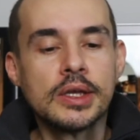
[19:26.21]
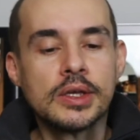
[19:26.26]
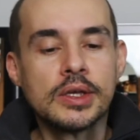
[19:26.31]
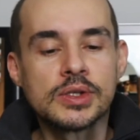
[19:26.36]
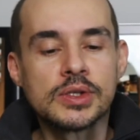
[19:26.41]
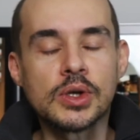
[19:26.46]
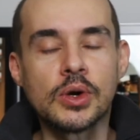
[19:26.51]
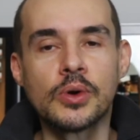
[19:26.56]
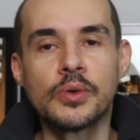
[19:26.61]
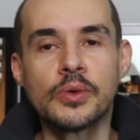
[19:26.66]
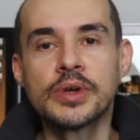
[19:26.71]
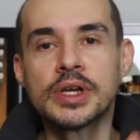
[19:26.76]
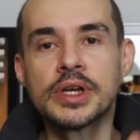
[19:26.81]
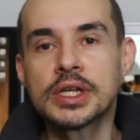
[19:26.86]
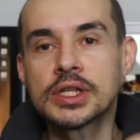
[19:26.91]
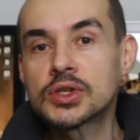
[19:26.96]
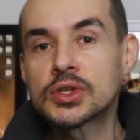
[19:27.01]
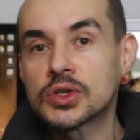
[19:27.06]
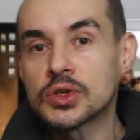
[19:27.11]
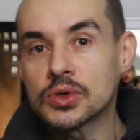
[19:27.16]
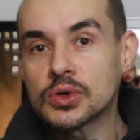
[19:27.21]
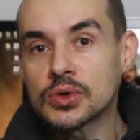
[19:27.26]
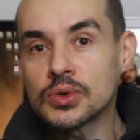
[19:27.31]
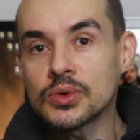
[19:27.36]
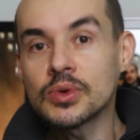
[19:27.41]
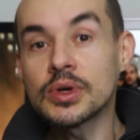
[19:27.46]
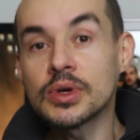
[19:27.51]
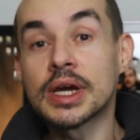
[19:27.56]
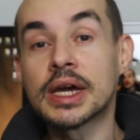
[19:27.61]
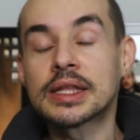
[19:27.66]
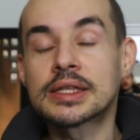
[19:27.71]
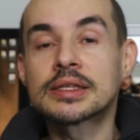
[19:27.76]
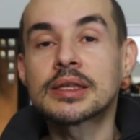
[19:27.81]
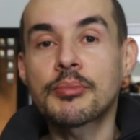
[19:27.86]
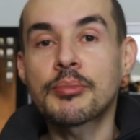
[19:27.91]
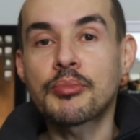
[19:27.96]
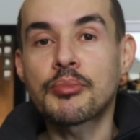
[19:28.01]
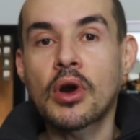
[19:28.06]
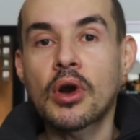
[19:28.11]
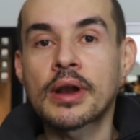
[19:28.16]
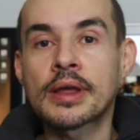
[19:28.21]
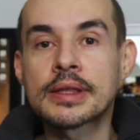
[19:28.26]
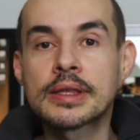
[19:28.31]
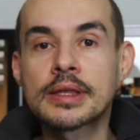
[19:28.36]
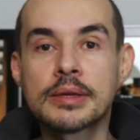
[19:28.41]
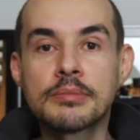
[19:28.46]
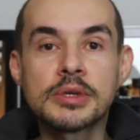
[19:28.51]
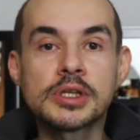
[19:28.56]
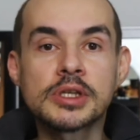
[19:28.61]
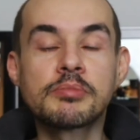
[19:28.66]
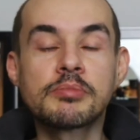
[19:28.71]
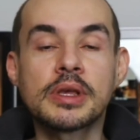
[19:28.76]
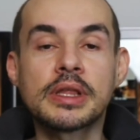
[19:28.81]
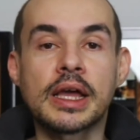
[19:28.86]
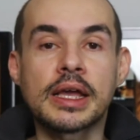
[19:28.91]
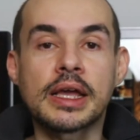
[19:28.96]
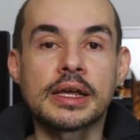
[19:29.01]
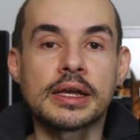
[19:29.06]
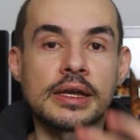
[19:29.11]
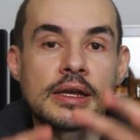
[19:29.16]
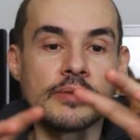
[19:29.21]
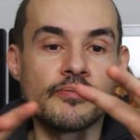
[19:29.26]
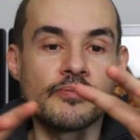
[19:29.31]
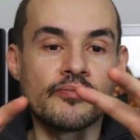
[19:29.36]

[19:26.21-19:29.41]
So it's you, it's the product. It must be like